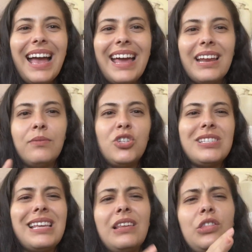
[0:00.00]
And I was
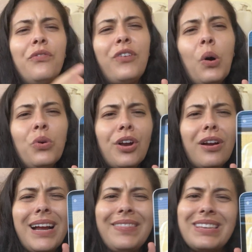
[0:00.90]
just like the
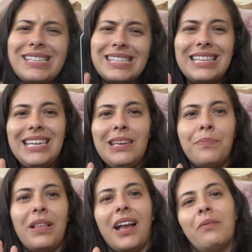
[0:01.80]
voter and the
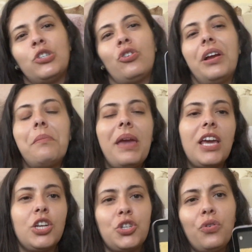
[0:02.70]
sleep, like I was trying to make
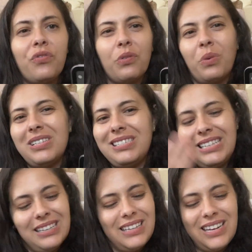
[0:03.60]
it a 2-for-1
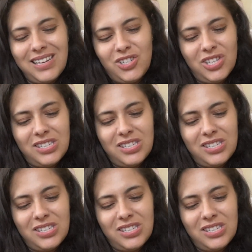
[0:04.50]
deal, and it